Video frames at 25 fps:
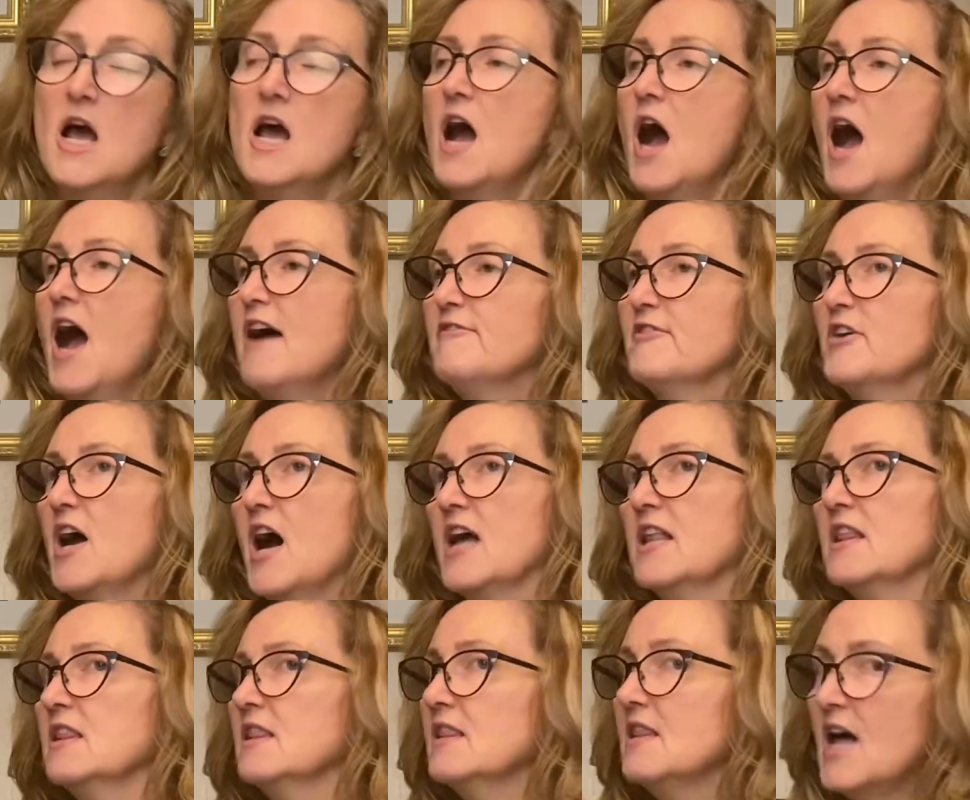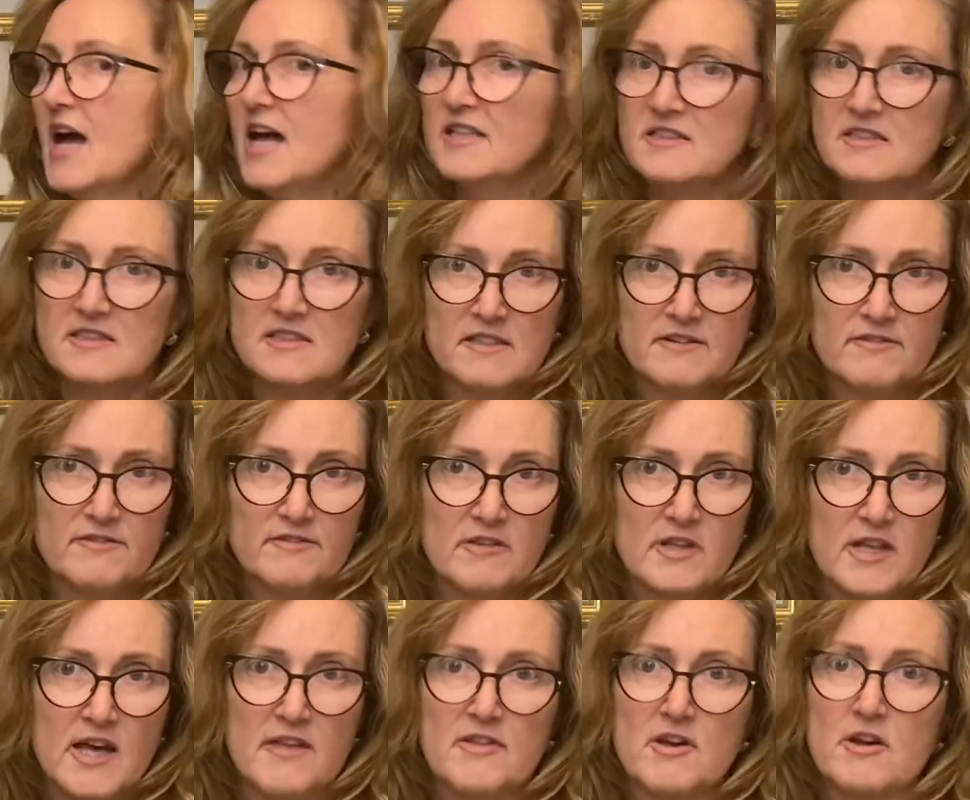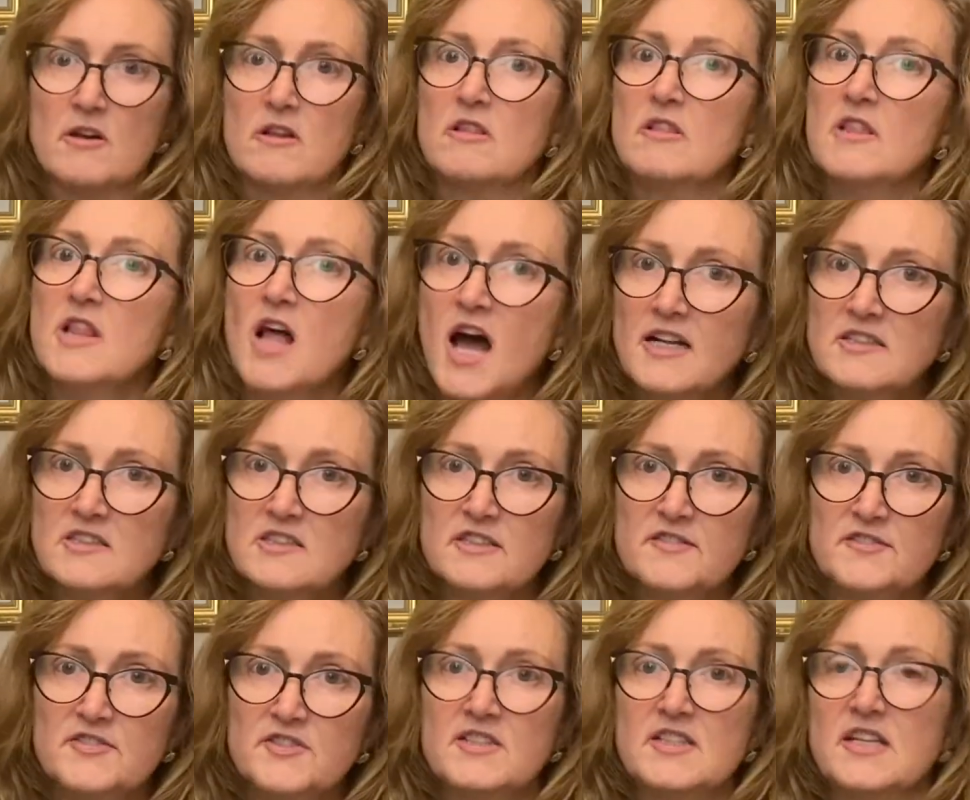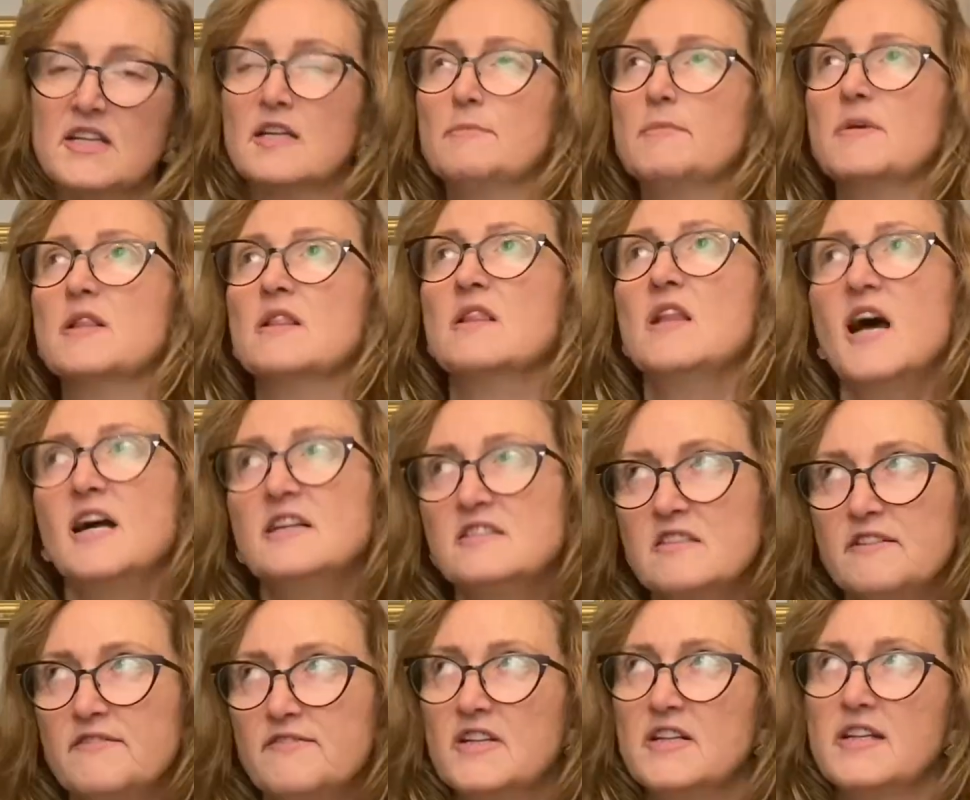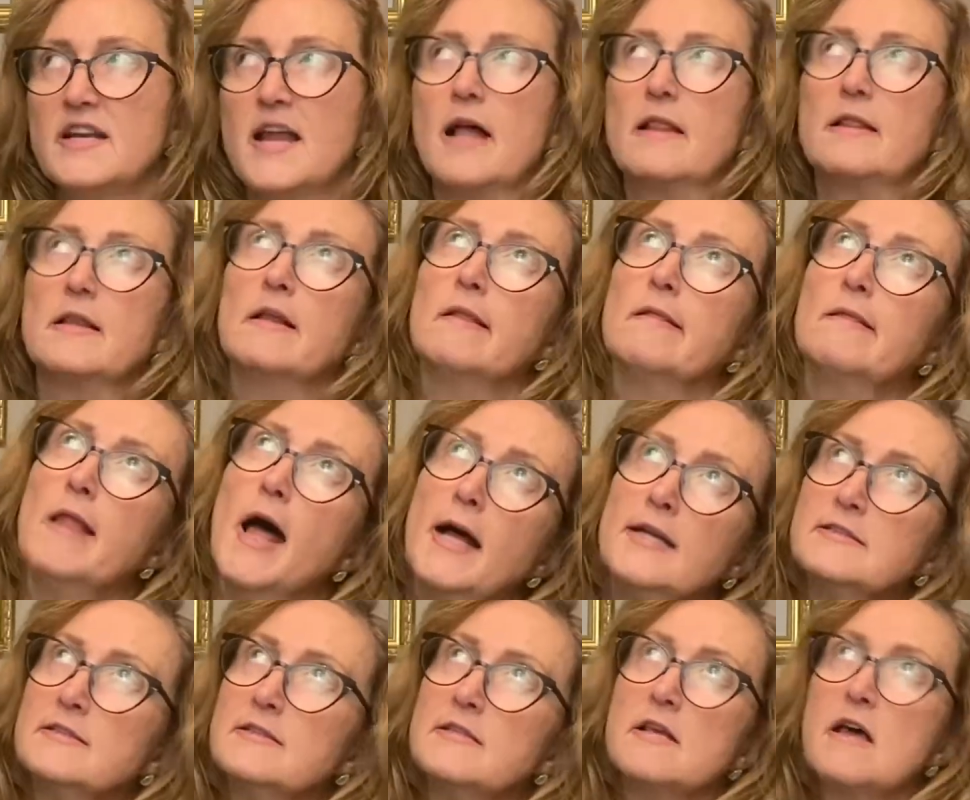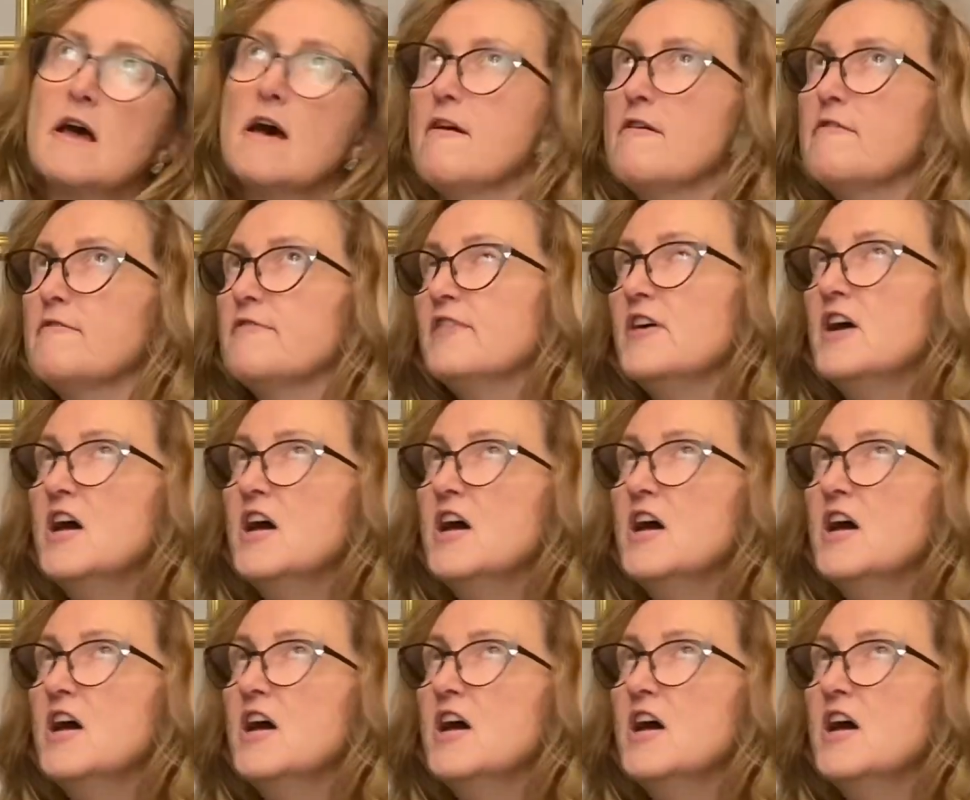I've got lots of leather, lots of cinnamon, lots of vanilla, lots of